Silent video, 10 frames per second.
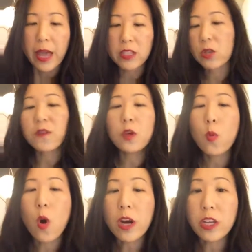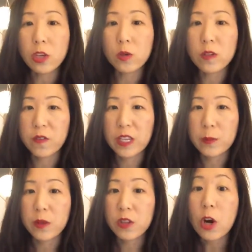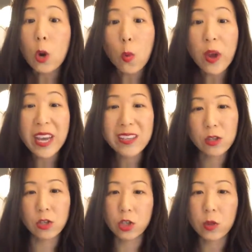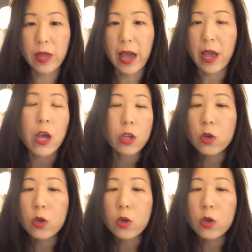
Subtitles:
And so if you want to use Facebook, there are ways to do that.